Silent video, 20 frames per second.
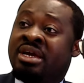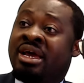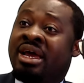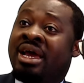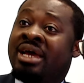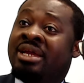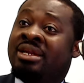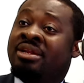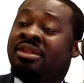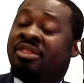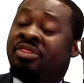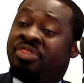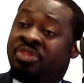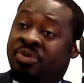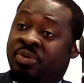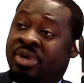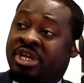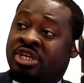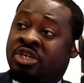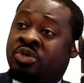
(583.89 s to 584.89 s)
And
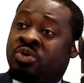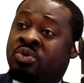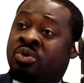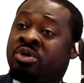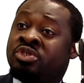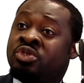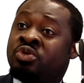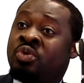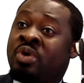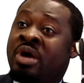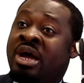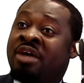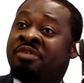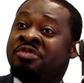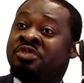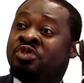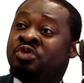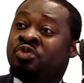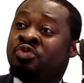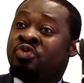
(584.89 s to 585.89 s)
three, you also have
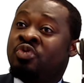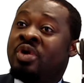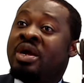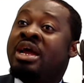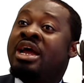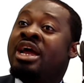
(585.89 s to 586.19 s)
to